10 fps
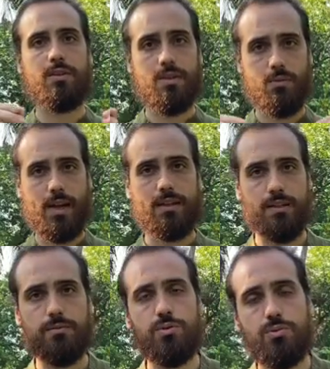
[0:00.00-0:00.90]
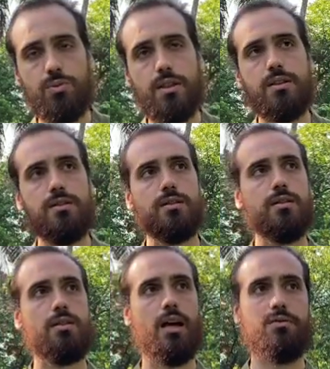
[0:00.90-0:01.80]
interacting to create
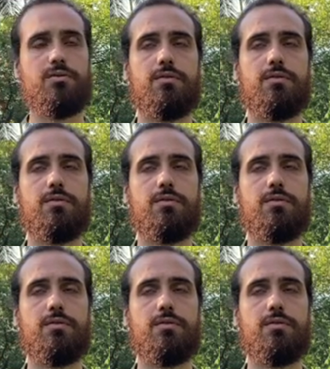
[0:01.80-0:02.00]
life.